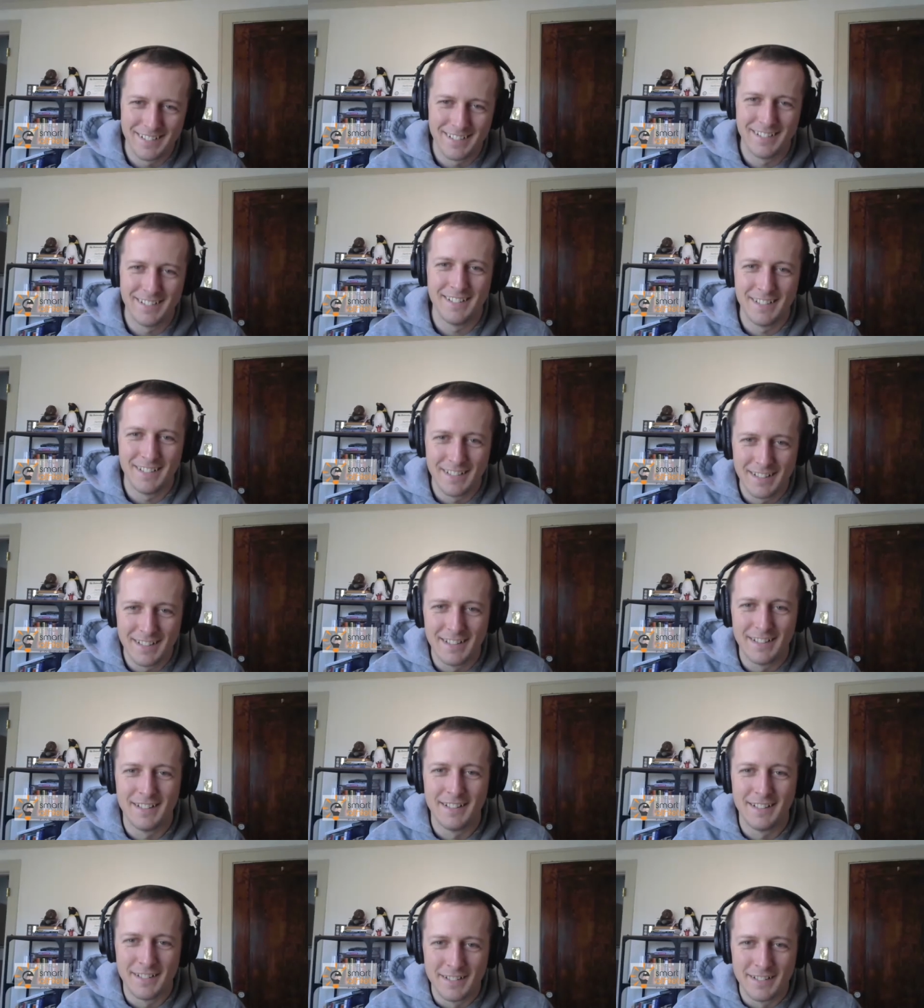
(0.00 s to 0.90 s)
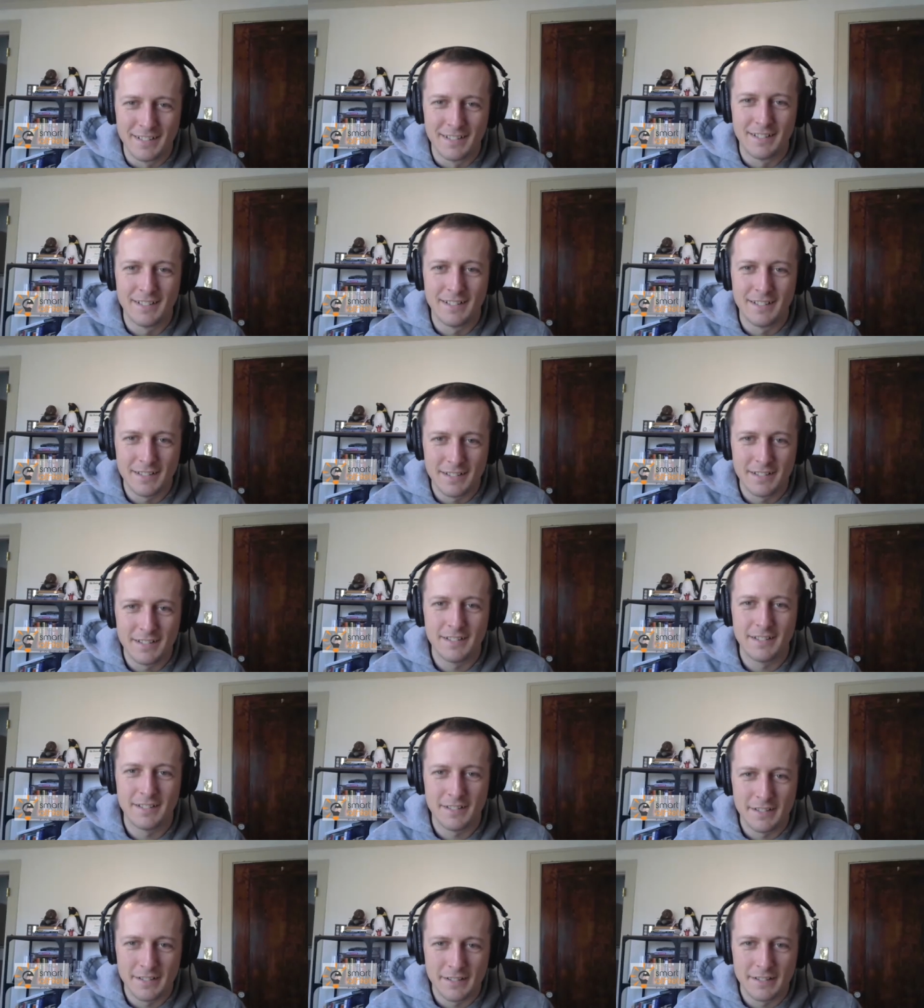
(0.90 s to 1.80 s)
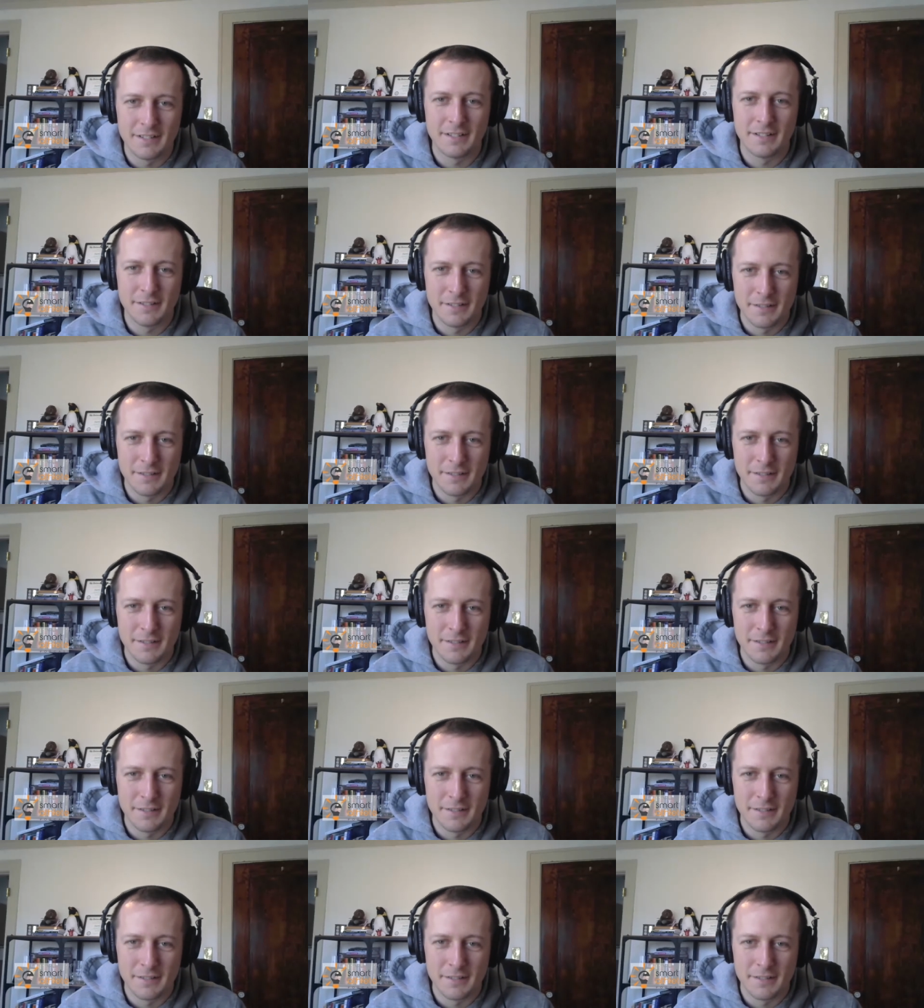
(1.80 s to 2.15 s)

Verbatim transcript: but other people didn't. You know, it was their time